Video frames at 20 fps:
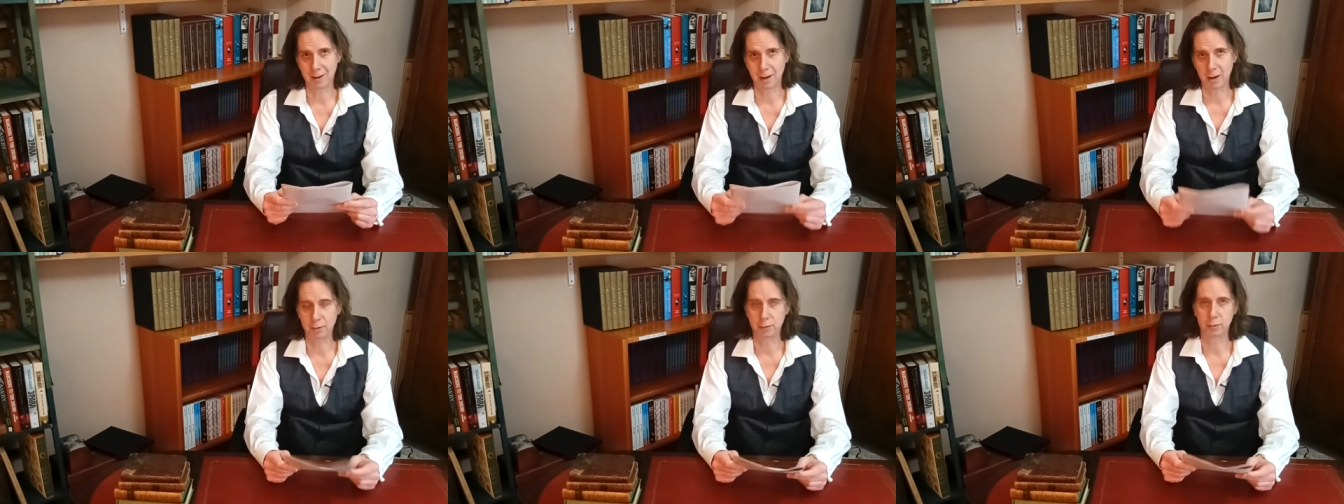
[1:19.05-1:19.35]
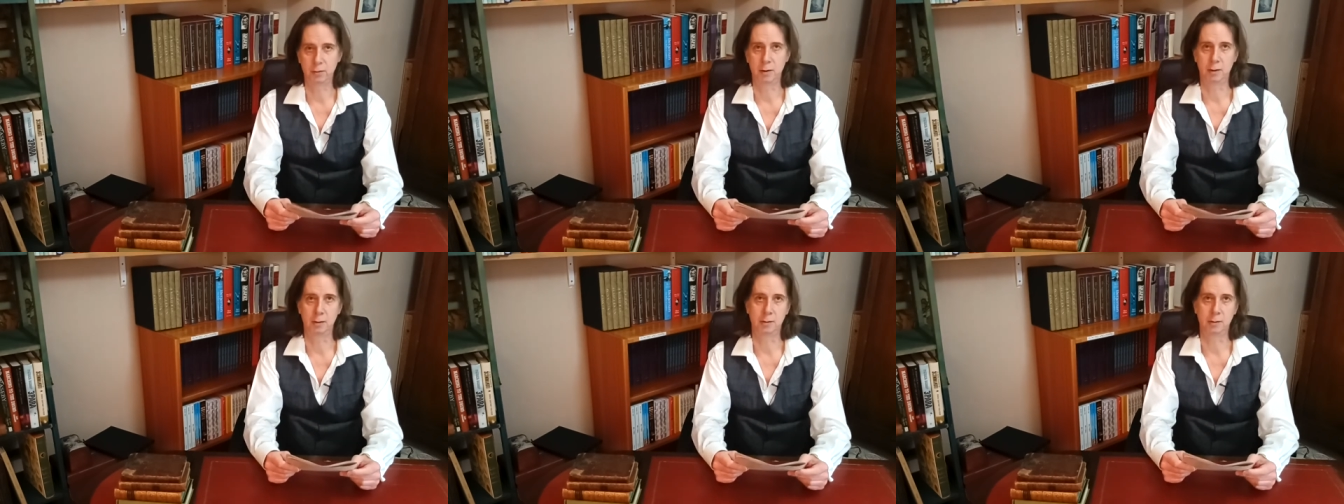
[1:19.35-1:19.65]

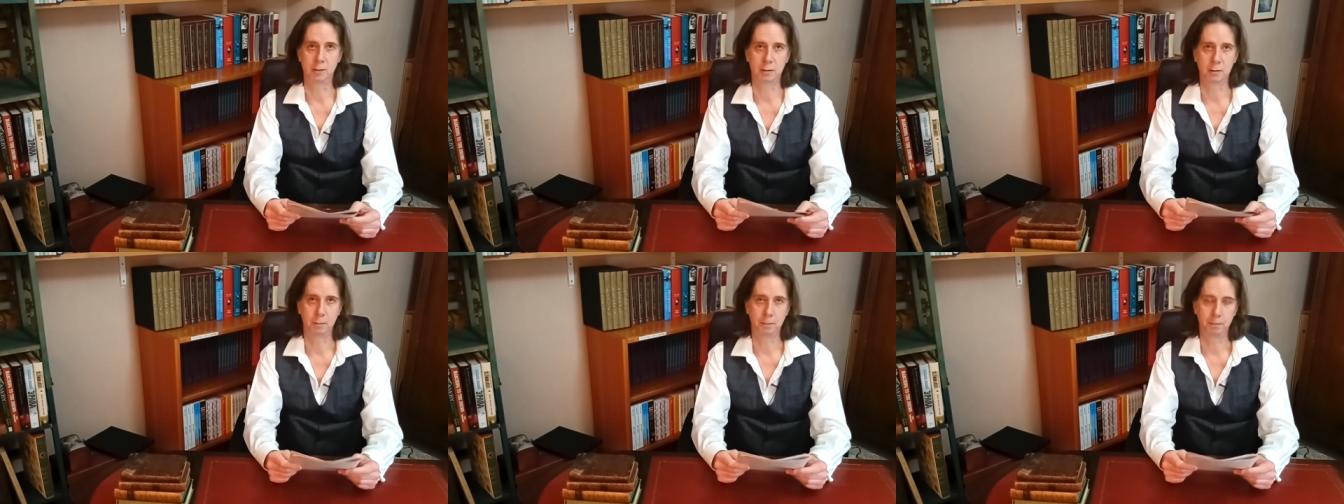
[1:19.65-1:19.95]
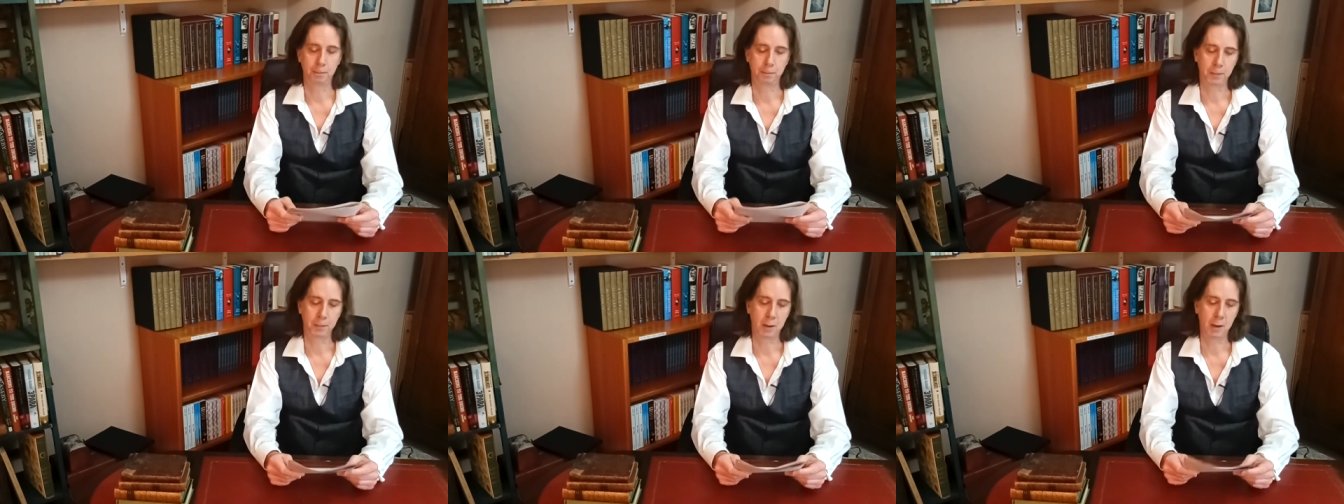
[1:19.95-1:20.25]
gatherings
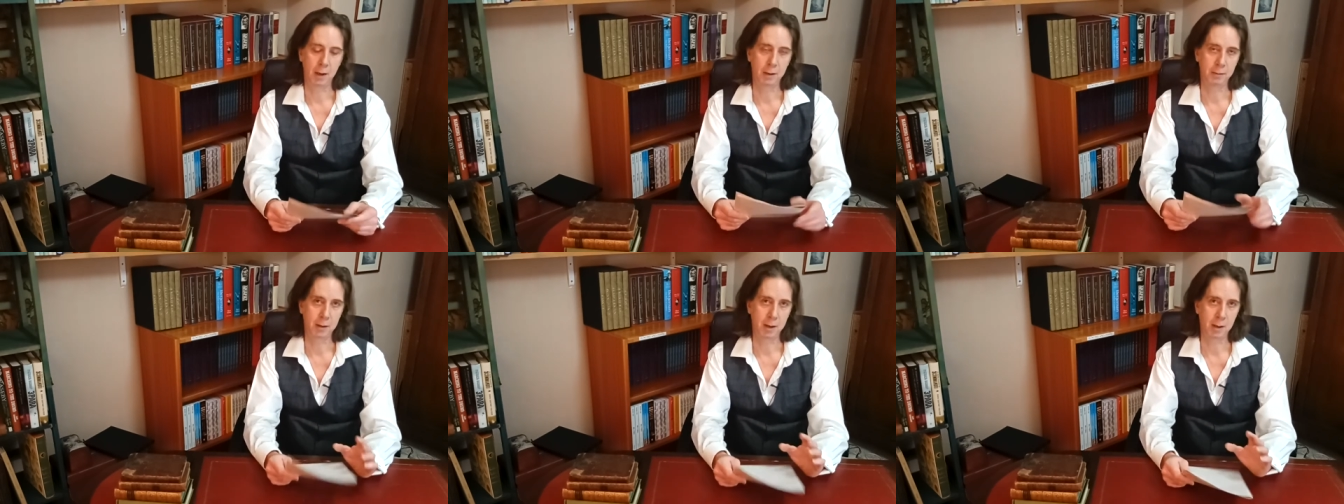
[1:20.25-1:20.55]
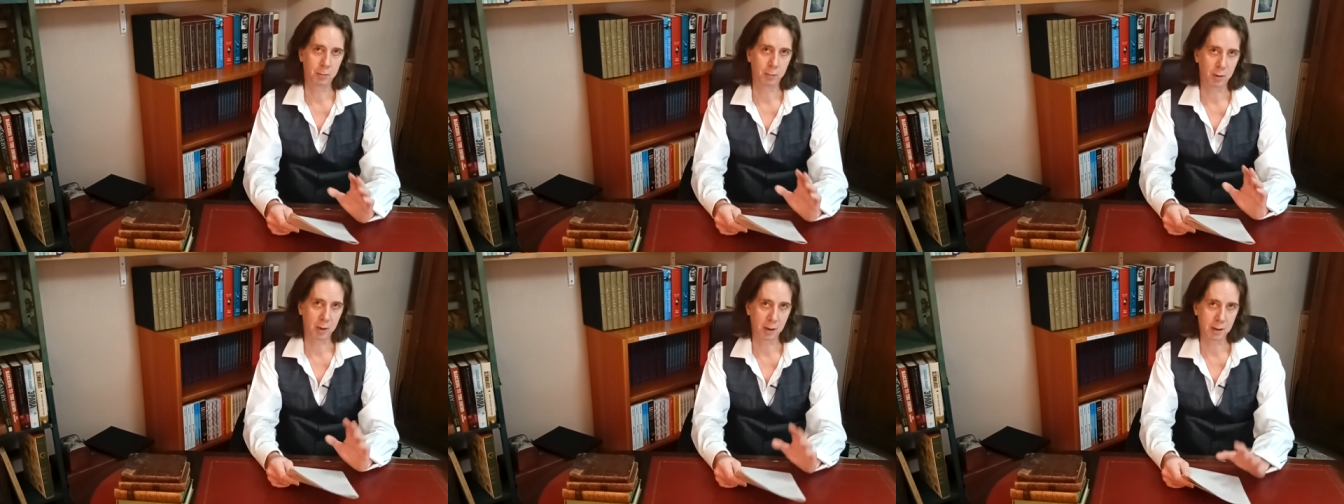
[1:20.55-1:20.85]

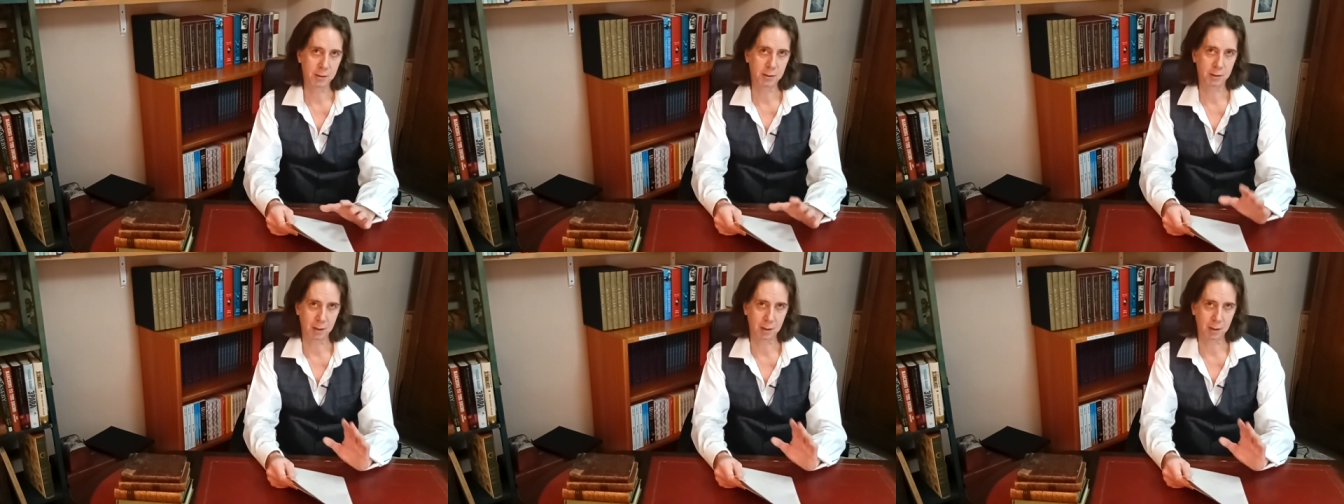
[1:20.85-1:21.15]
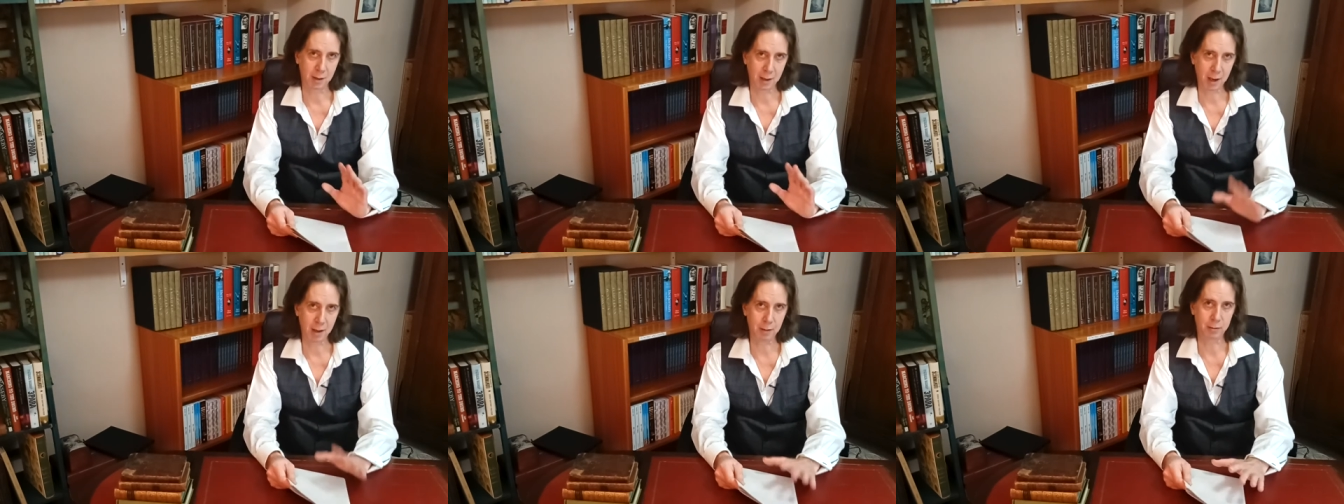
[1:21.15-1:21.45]
and they're placed
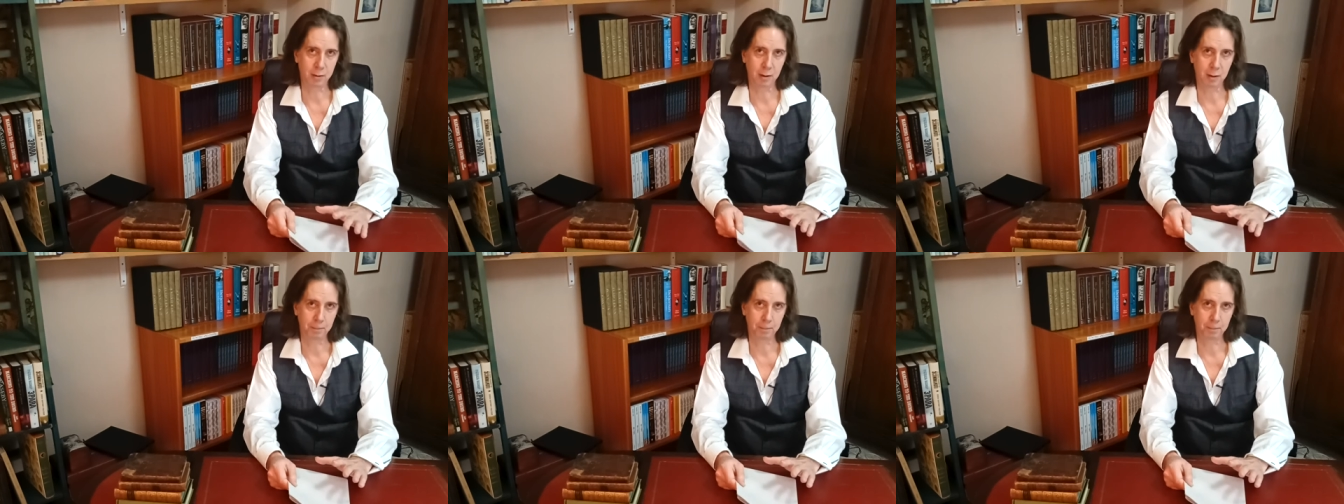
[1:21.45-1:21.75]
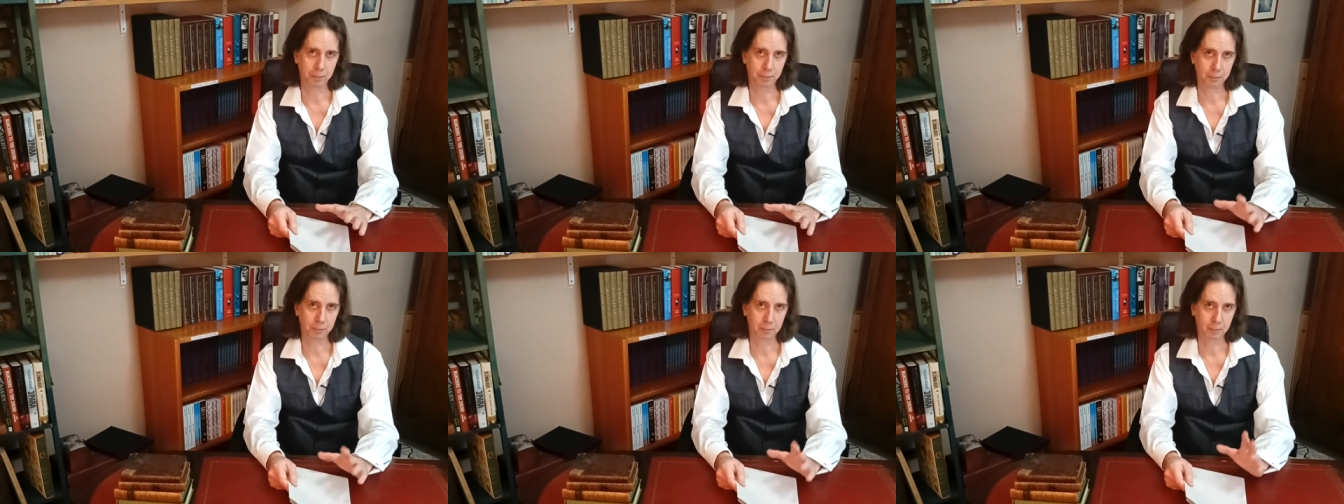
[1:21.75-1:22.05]
together